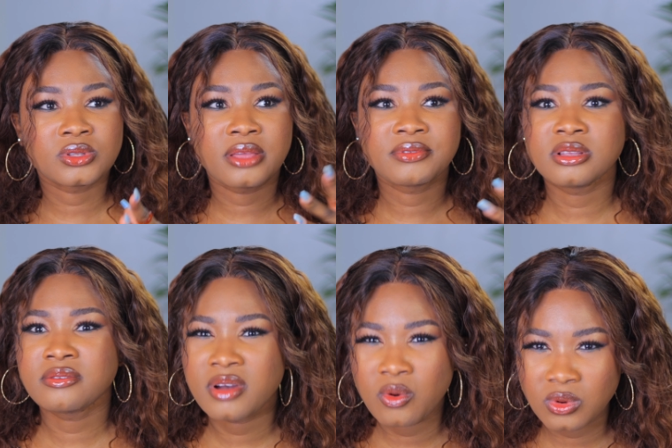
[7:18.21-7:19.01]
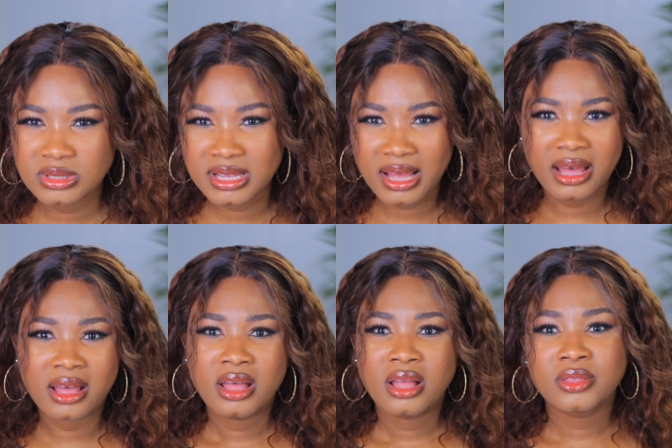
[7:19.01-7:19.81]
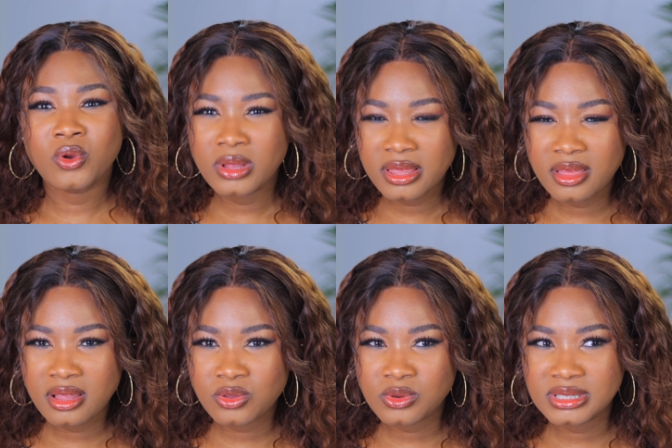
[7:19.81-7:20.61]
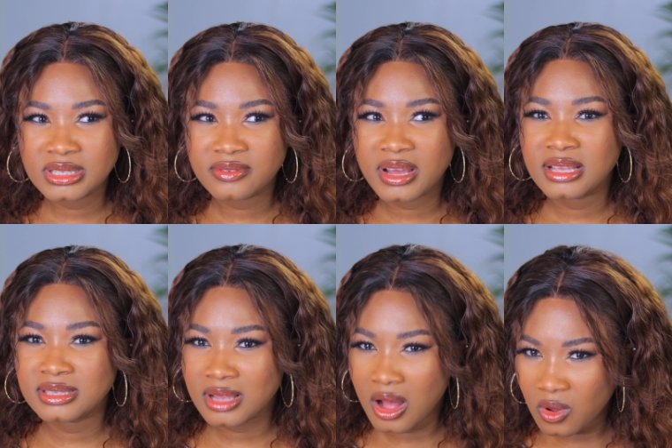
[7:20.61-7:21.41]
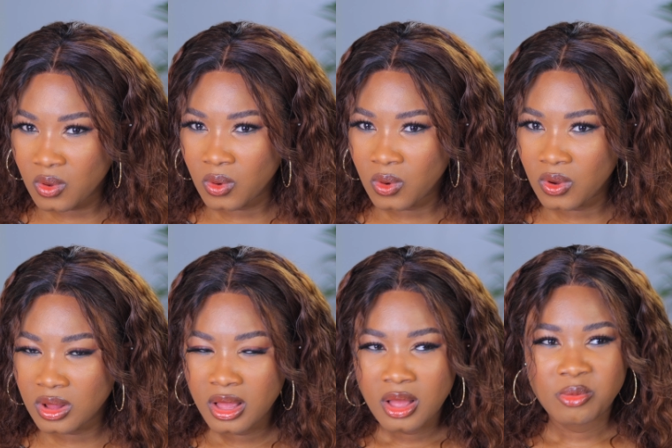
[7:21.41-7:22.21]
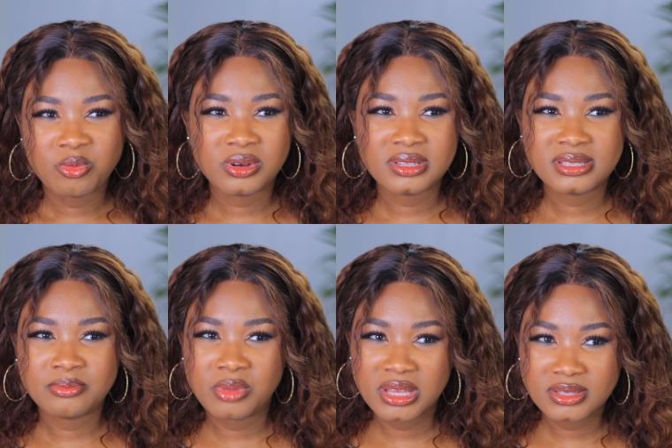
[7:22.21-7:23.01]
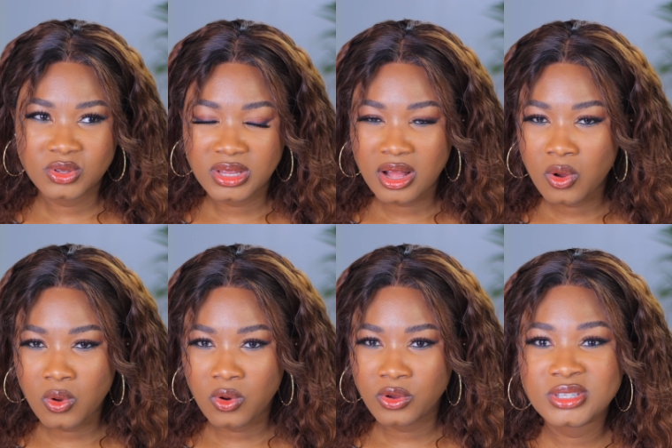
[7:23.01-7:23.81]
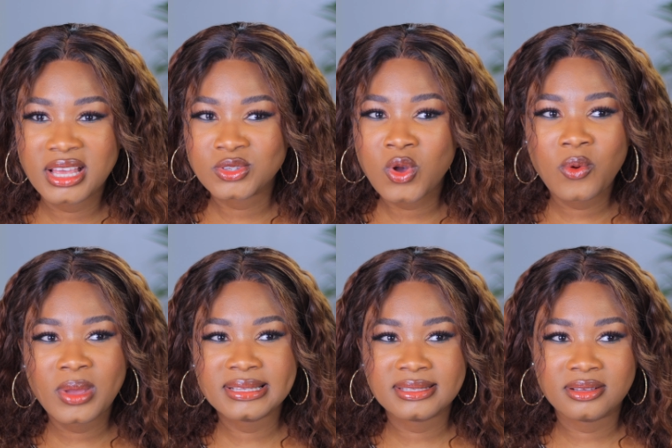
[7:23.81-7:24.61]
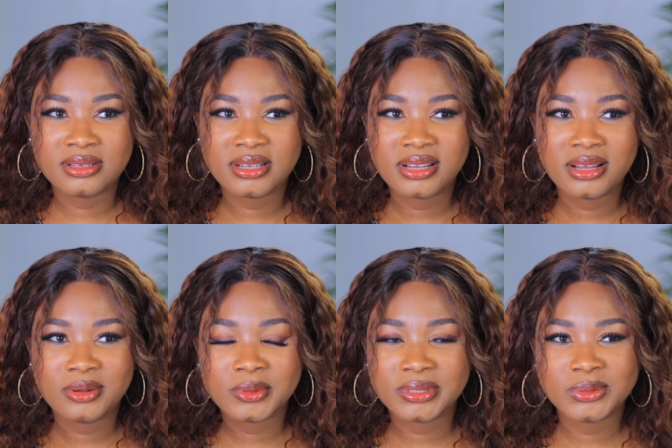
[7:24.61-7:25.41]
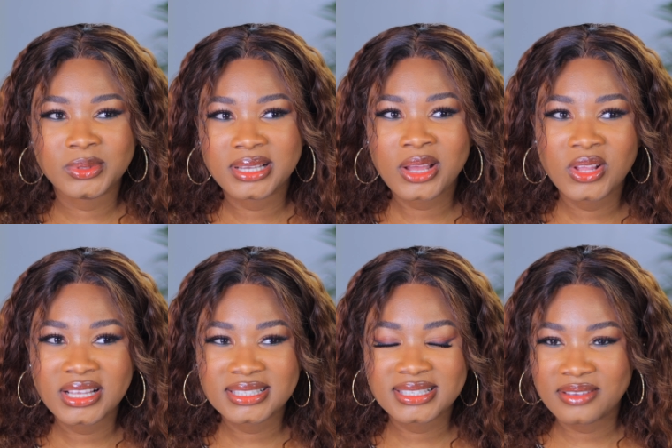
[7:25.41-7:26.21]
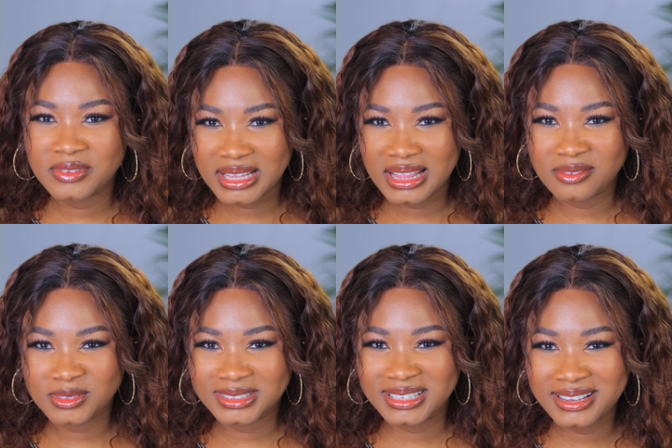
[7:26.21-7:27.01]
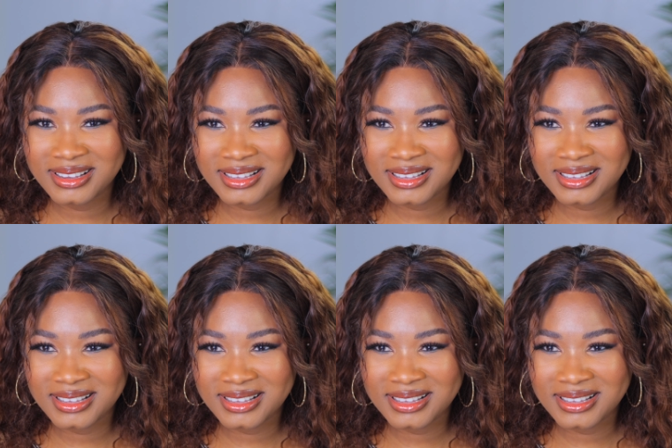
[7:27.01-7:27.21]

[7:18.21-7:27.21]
They deliver water, the only thing they don't deliver is alcohol, but based on alcohol, there's always a, a what what they call it, 7-Eleven.